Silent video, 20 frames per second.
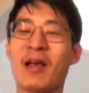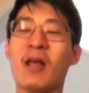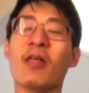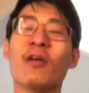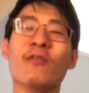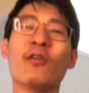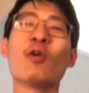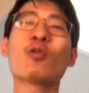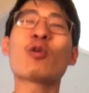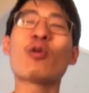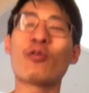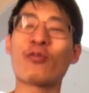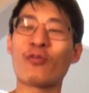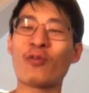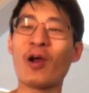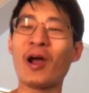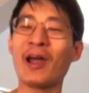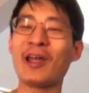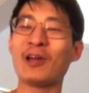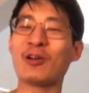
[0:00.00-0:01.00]
Vocal
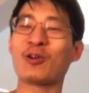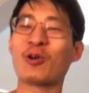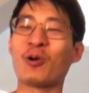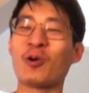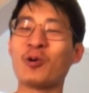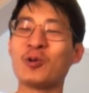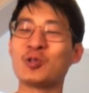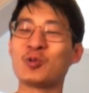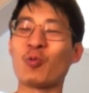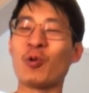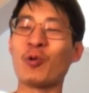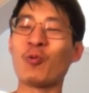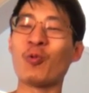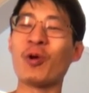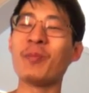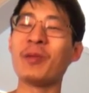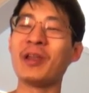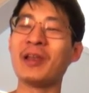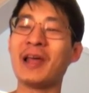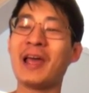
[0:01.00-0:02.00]
fry occurs when
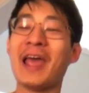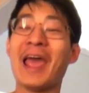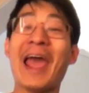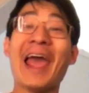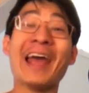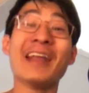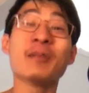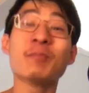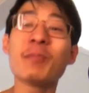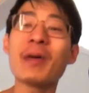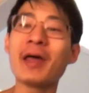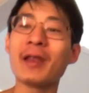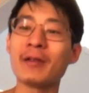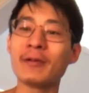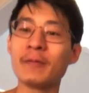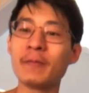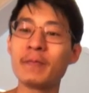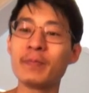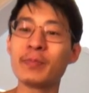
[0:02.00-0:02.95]
women and men